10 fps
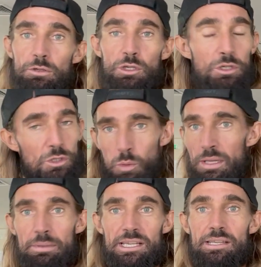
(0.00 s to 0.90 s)
just 20
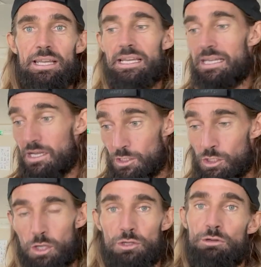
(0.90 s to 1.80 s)
minutes a day and just
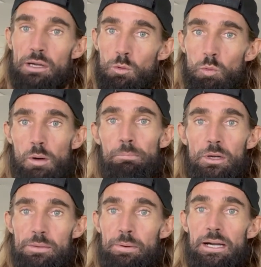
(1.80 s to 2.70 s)
concentrate on one
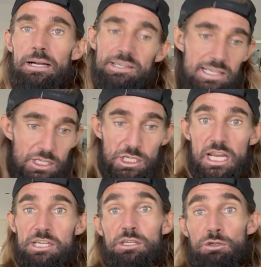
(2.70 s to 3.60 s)
body part. So that's
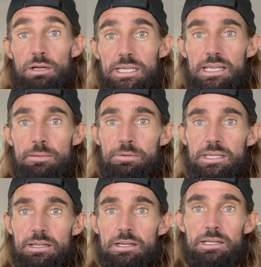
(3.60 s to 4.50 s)
chest and triceps,
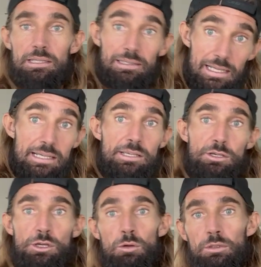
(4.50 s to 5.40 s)
legs and
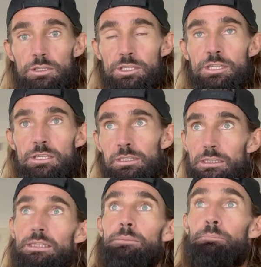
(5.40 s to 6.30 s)
shoulders,
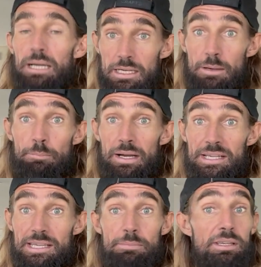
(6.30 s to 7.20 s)
back and
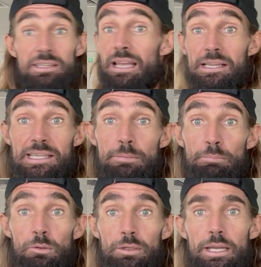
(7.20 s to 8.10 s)
biceps. That
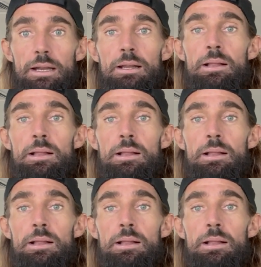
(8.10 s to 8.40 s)
simple, yeah?